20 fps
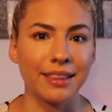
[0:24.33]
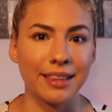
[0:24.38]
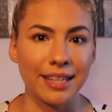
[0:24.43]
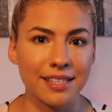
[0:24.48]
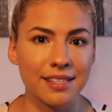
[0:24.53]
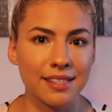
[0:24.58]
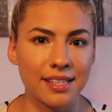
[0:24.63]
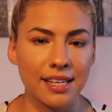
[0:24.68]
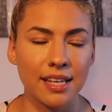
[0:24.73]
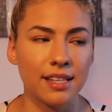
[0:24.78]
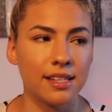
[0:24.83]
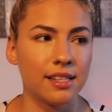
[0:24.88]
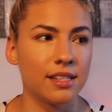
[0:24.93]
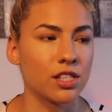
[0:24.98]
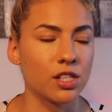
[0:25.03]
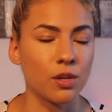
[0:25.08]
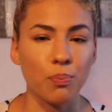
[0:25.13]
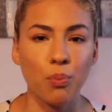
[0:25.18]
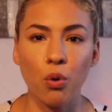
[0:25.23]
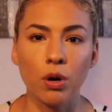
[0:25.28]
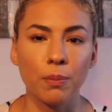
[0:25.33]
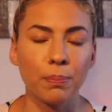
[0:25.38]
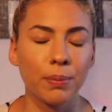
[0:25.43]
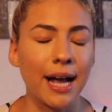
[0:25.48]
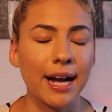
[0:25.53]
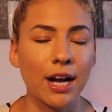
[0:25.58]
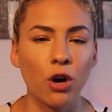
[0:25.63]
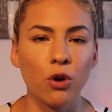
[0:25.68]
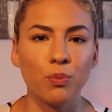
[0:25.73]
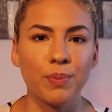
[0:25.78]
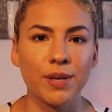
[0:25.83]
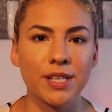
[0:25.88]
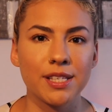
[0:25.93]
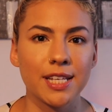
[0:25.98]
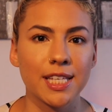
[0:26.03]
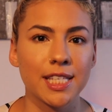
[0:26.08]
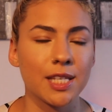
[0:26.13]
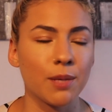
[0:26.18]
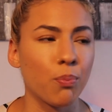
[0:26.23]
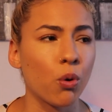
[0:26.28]
listen, support Black-owned
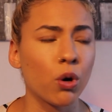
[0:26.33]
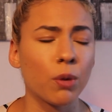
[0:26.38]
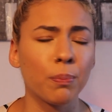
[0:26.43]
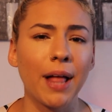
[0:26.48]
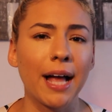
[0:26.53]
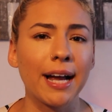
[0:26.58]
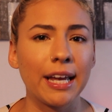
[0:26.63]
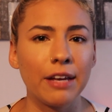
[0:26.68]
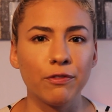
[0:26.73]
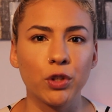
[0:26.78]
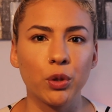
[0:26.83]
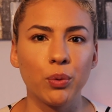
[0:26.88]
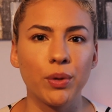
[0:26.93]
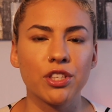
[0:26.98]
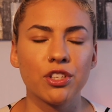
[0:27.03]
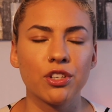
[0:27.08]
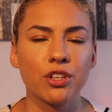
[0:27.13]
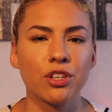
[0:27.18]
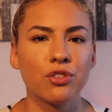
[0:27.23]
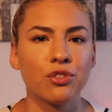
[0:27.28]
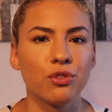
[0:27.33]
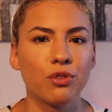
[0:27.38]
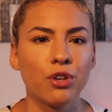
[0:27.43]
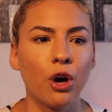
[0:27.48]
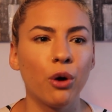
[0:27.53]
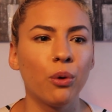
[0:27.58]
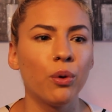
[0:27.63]
business, support Black influencers.